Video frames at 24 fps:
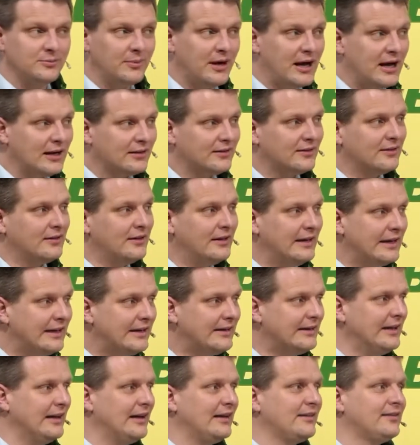meters wide,
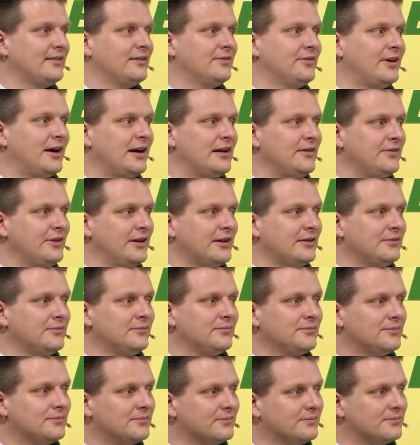which might be
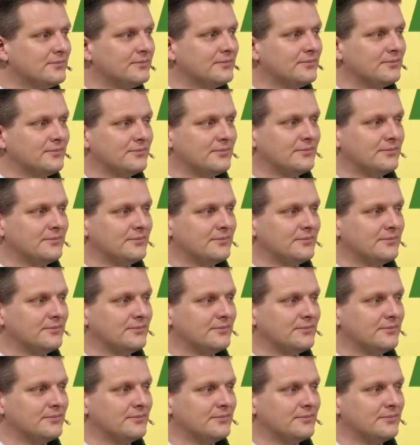a problem